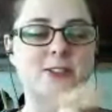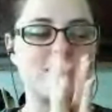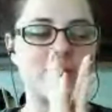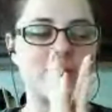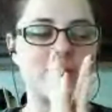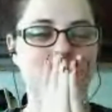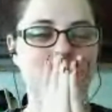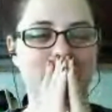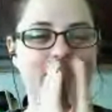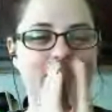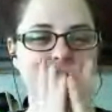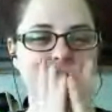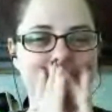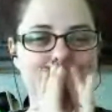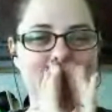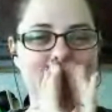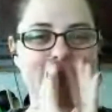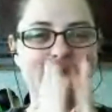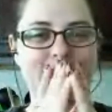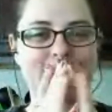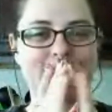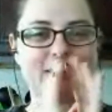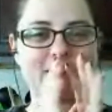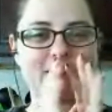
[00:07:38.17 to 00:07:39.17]
you about
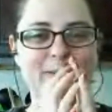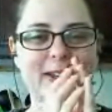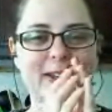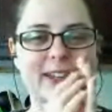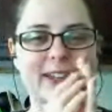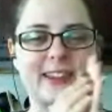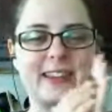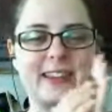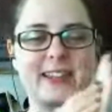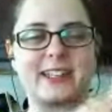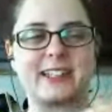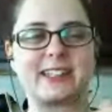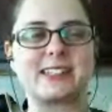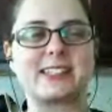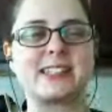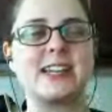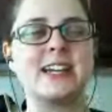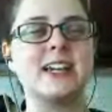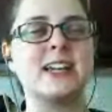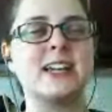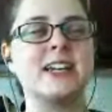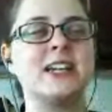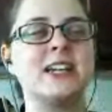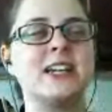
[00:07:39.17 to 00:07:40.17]
what you thought about
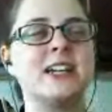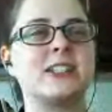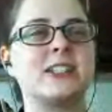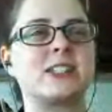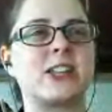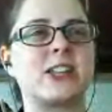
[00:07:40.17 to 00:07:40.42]
things. Mm-hmm.